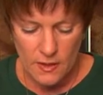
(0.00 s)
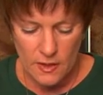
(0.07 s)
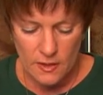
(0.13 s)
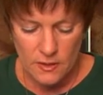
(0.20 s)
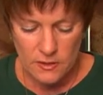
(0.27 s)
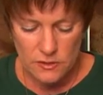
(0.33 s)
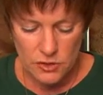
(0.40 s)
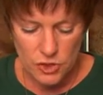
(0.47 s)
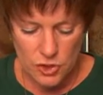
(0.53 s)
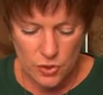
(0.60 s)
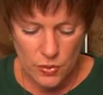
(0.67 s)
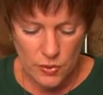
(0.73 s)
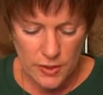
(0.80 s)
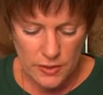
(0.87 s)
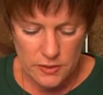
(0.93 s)
that is
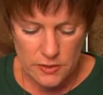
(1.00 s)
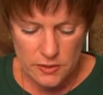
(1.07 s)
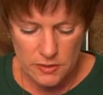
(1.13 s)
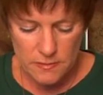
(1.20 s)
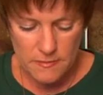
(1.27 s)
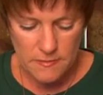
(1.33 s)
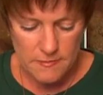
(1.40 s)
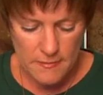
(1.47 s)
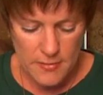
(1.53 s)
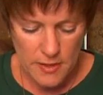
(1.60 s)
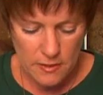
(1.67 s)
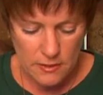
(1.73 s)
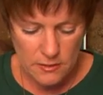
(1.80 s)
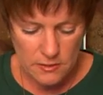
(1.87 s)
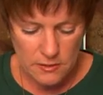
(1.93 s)
going to
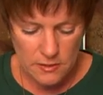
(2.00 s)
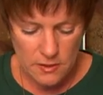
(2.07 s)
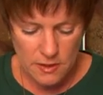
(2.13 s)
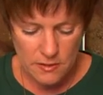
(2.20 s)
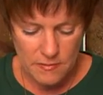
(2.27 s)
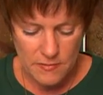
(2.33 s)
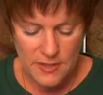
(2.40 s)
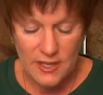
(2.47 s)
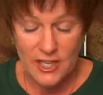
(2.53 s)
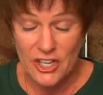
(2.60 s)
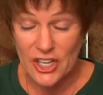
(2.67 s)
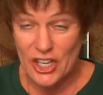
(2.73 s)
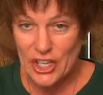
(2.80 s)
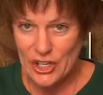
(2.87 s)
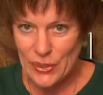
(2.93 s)
melt and be
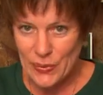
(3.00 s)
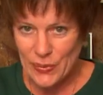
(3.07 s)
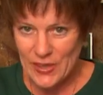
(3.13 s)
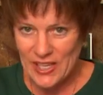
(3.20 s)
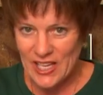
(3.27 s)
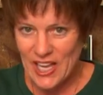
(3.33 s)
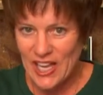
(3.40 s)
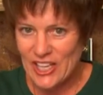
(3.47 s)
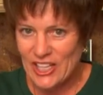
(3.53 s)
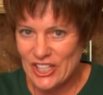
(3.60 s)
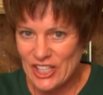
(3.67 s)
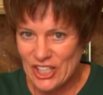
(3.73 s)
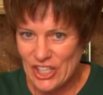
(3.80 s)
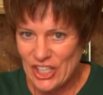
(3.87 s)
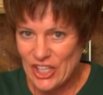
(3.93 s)
an ooey
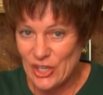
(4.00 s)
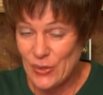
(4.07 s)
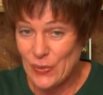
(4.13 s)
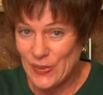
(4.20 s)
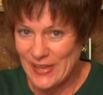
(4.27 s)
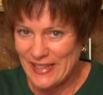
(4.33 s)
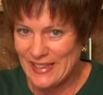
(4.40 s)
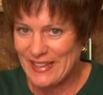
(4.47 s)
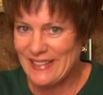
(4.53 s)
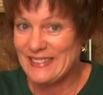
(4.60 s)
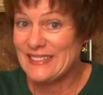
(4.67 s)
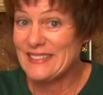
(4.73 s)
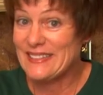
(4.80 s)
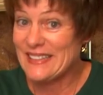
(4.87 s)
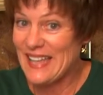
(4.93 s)
gooey
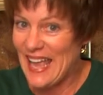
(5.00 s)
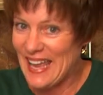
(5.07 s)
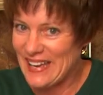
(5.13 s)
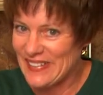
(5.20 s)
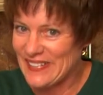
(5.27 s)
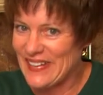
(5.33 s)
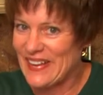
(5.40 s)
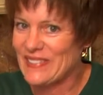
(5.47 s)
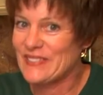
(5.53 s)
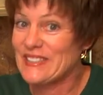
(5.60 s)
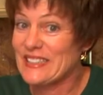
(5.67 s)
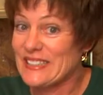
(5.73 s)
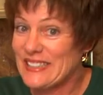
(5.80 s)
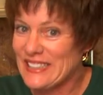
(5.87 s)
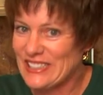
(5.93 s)
layer
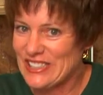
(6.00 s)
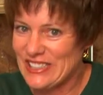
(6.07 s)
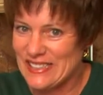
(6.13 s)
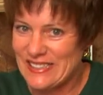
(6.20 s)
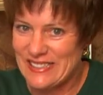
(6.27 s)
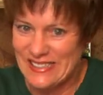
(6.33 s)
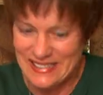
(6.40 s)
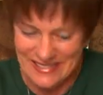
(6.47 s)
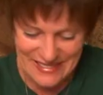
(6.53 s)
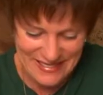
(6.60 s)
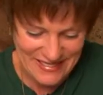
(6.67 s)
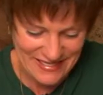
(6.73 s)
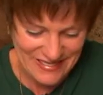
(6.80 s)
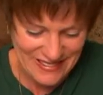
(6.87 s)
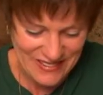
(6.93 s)
of
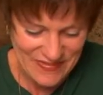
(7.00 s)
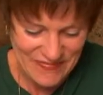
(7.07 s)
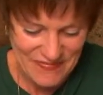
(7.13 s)
deliciousness.